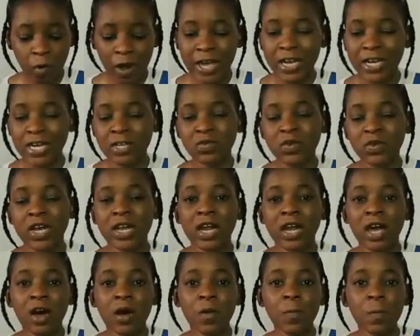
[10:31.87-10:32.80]
Why can't we
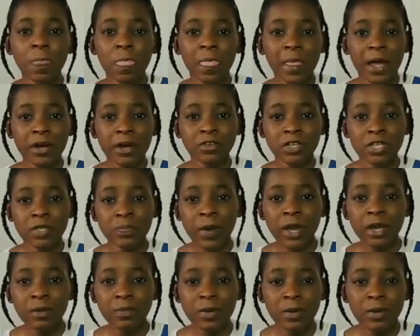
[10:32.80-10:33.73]
allow and
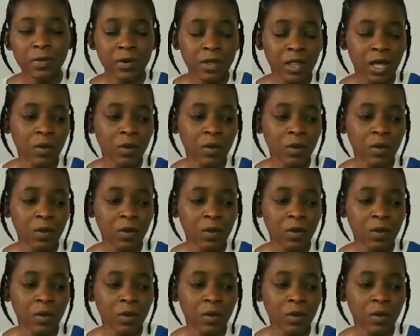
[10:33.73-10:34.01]
respect people